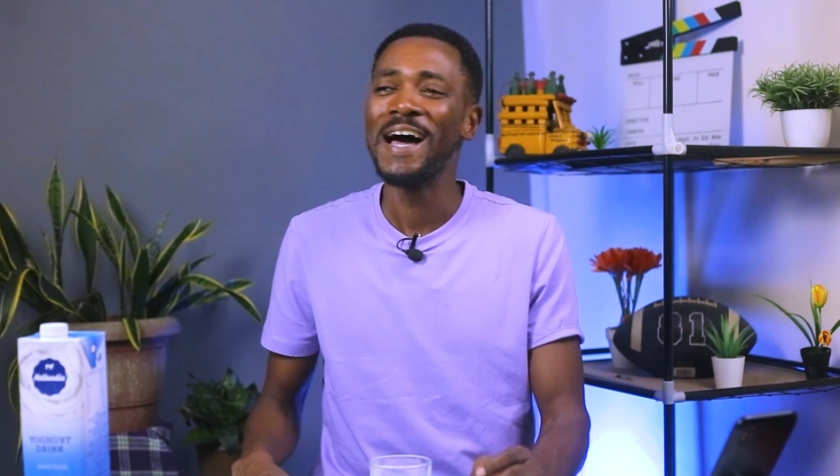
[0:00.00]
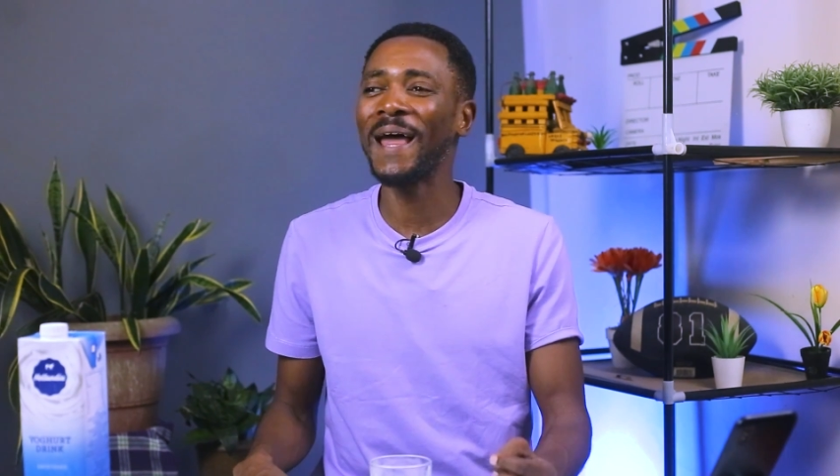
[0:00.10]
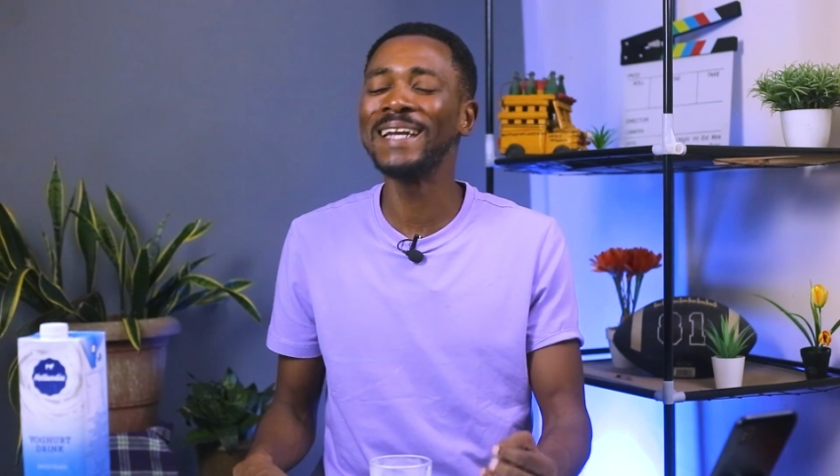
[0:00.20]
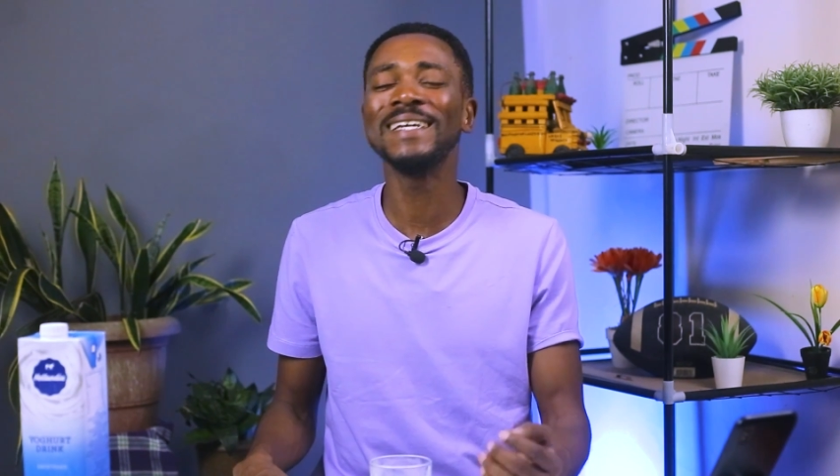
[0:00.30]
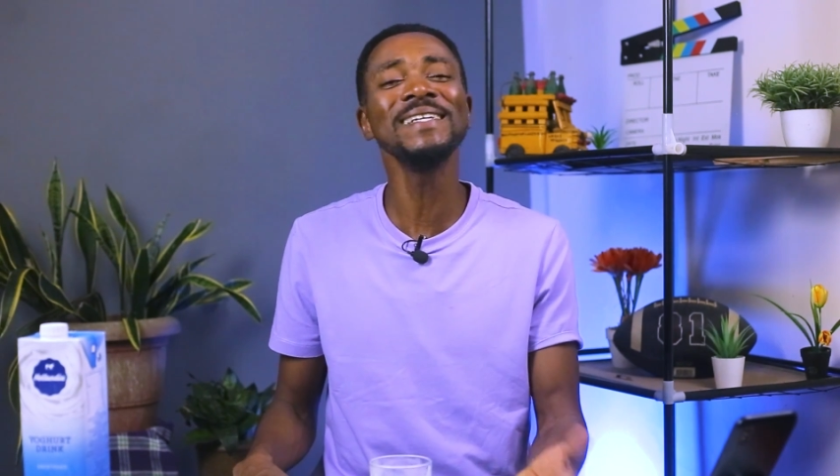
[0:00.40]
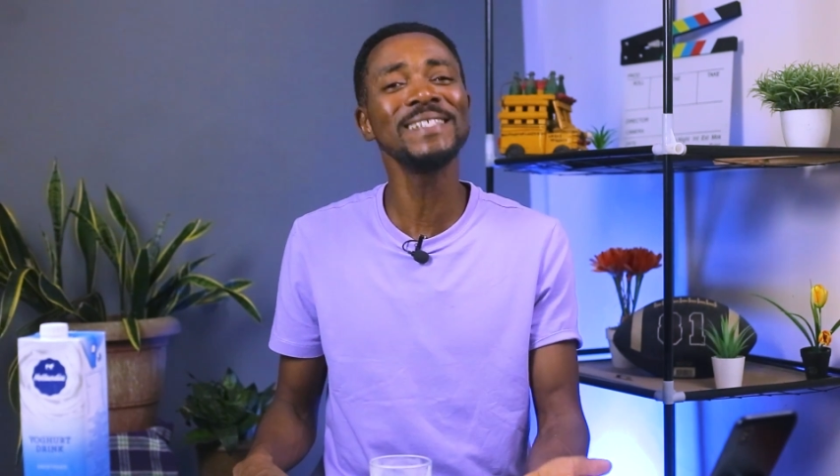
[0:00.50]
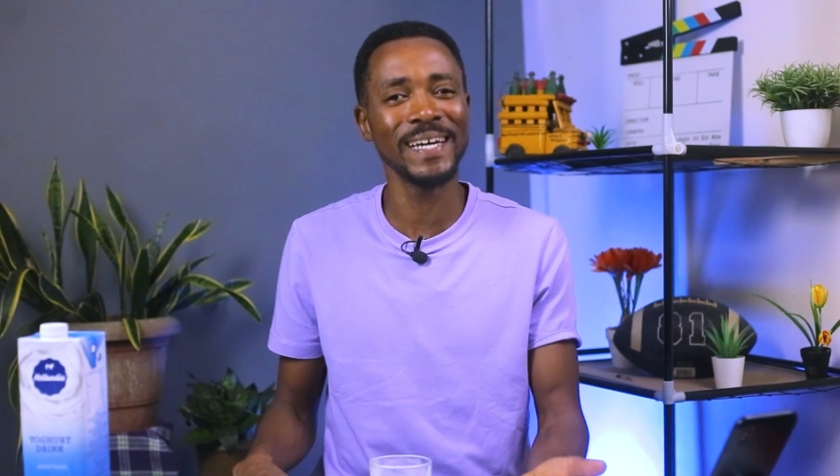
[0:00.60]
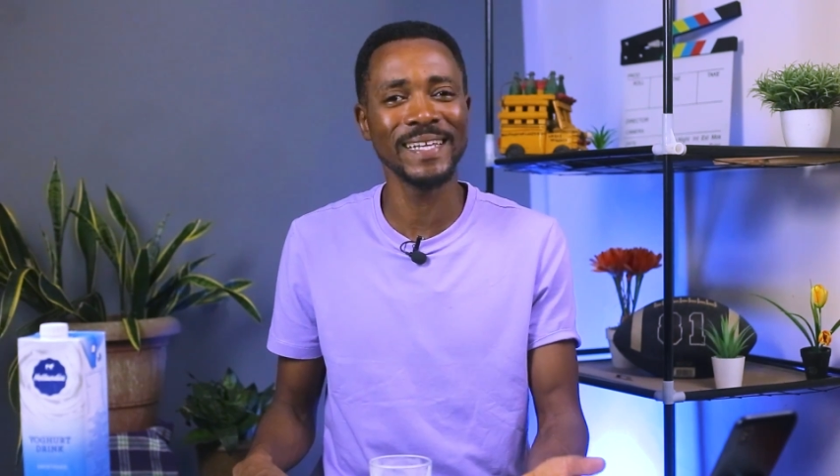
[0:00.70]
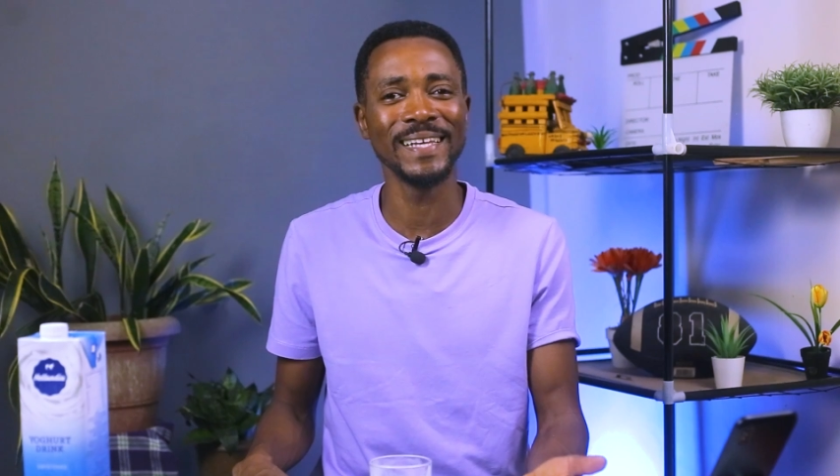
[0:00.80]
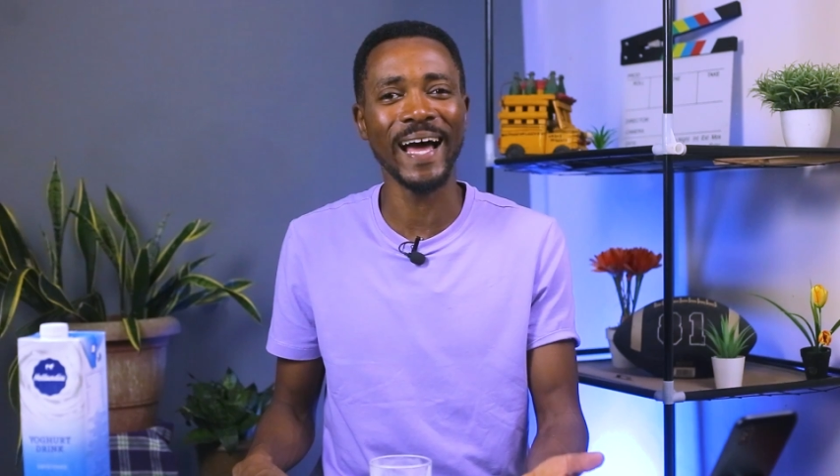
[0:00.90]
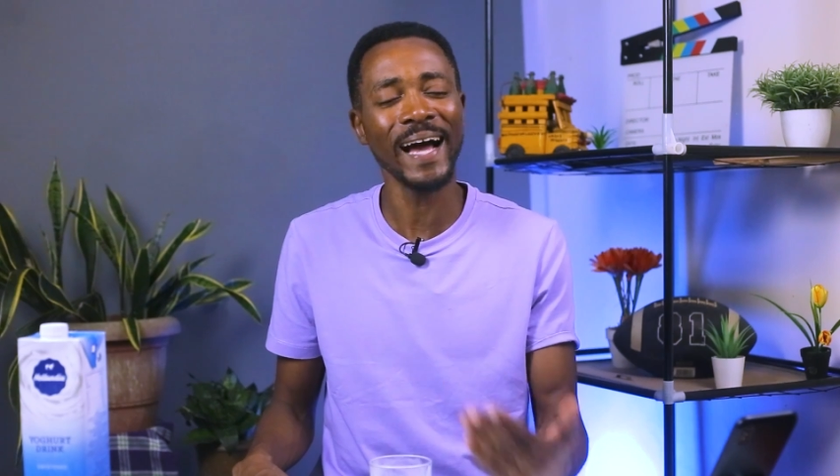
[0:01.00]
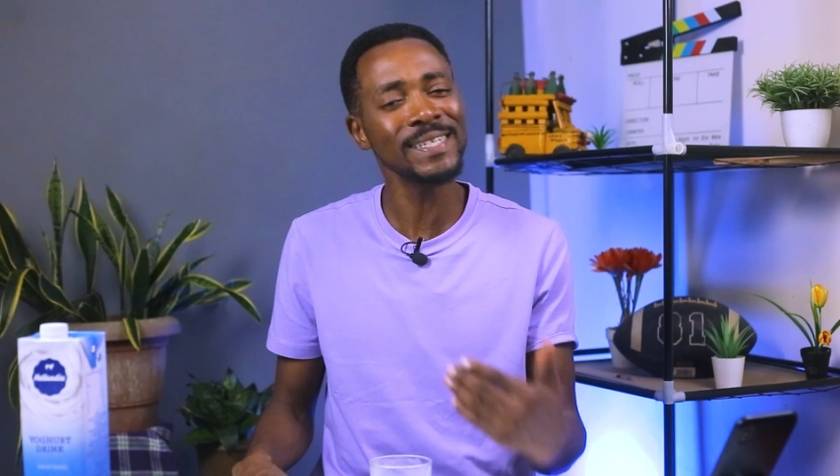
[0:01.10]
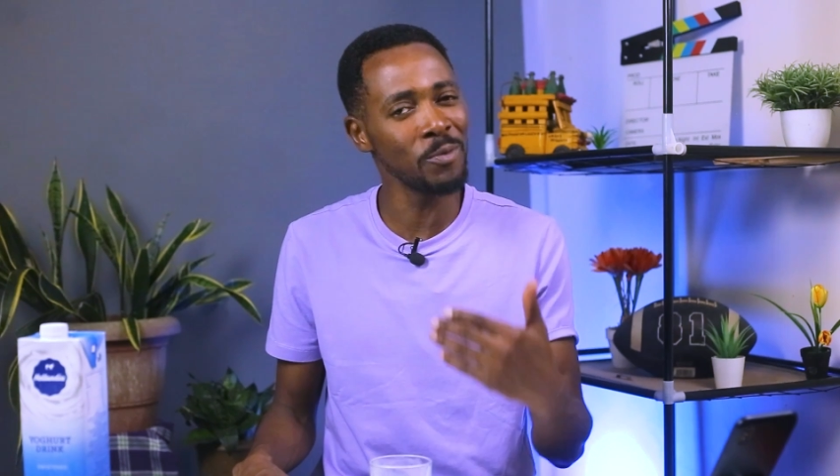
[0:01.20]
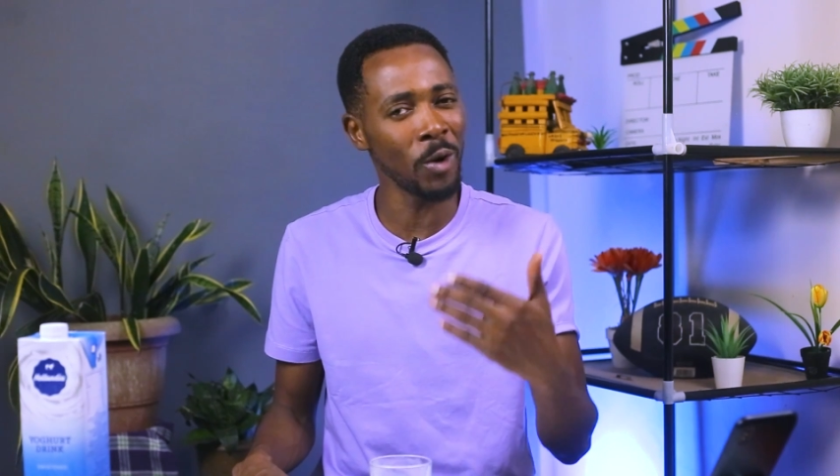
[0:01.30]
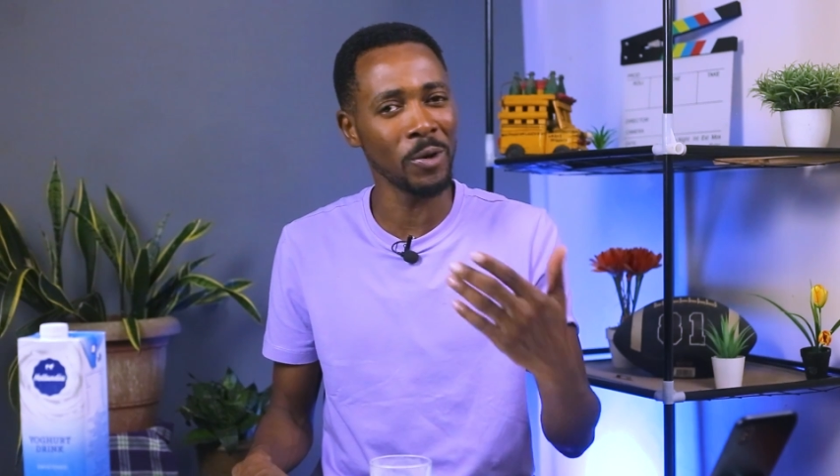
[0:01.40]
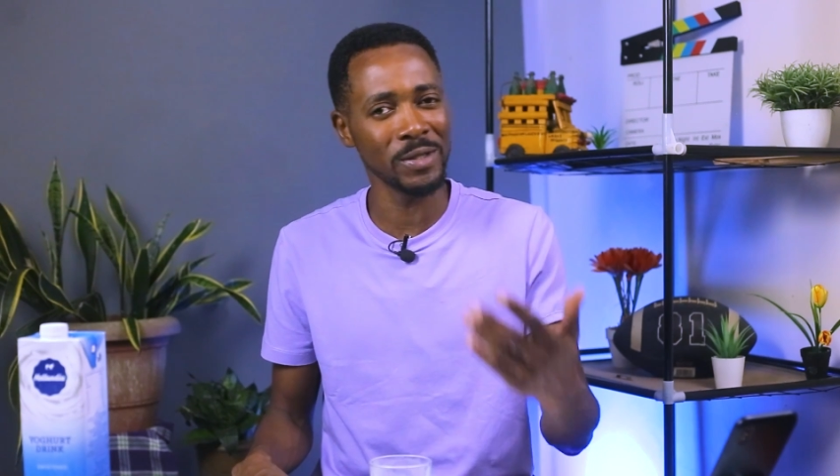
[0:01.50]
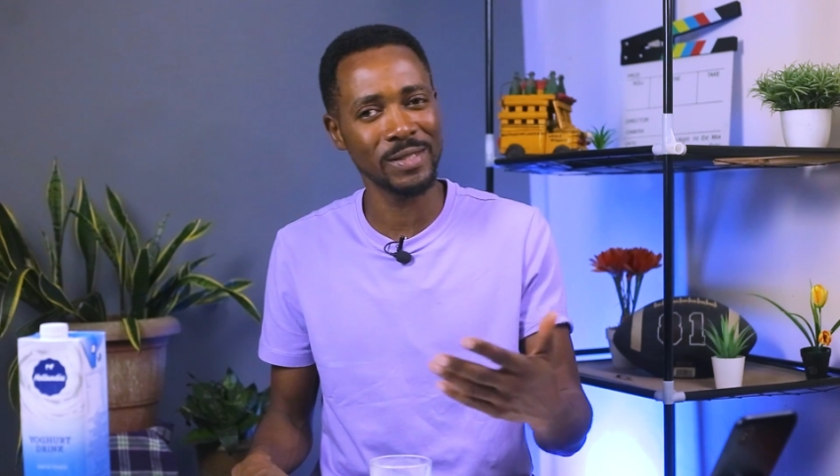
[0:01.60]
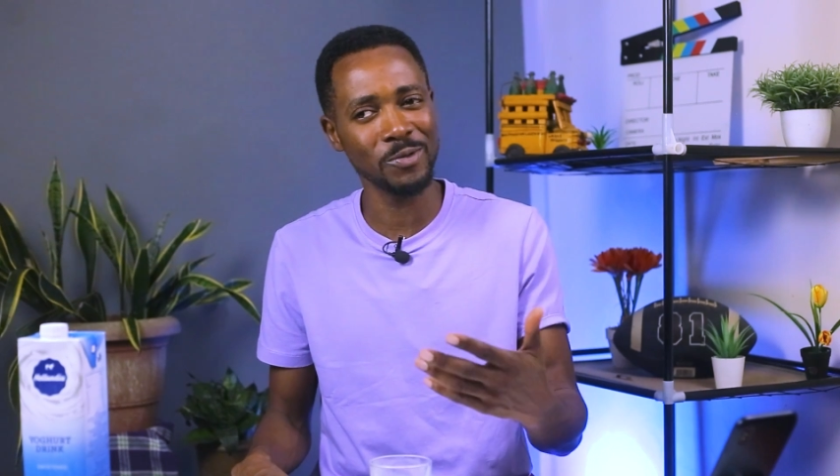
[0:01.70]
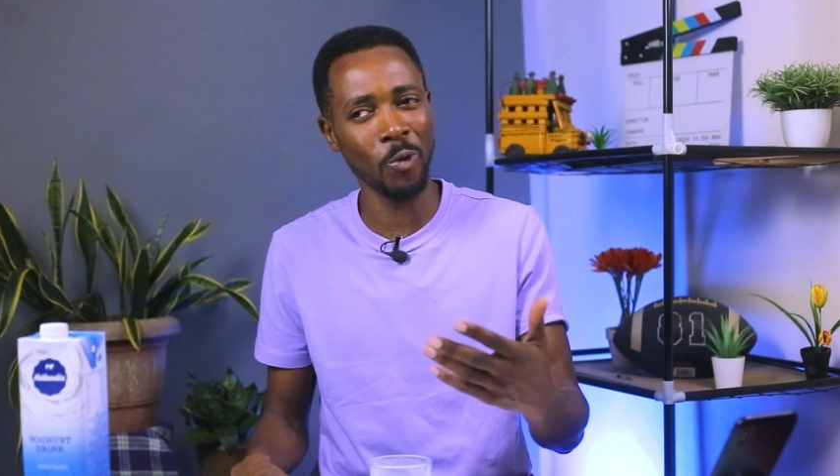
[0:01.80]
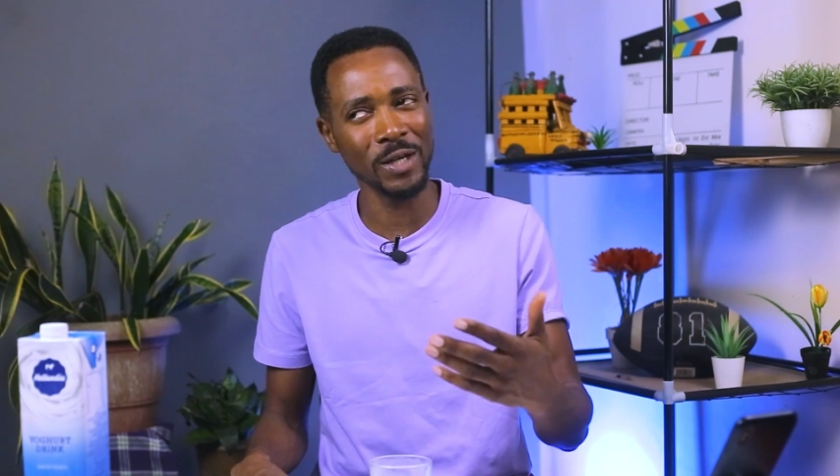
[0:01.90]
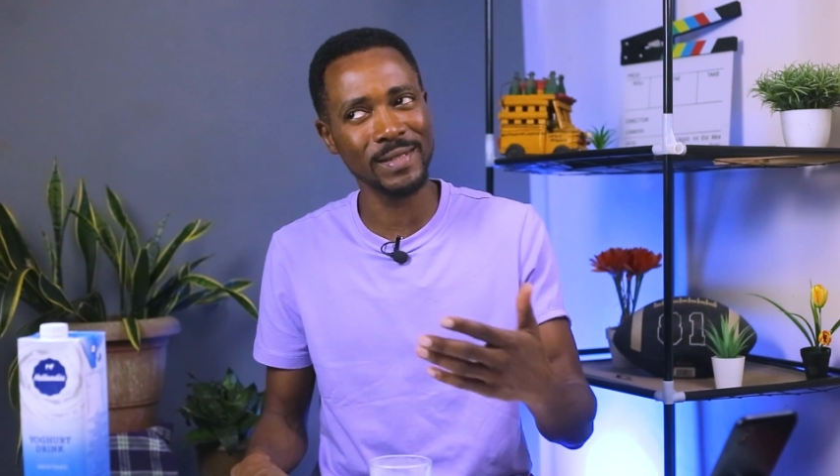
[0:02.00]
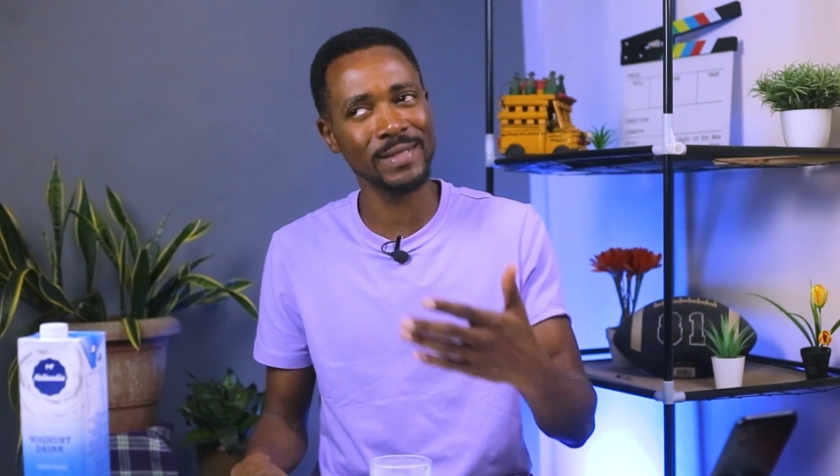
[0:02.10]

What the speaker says: And he said, I asked him what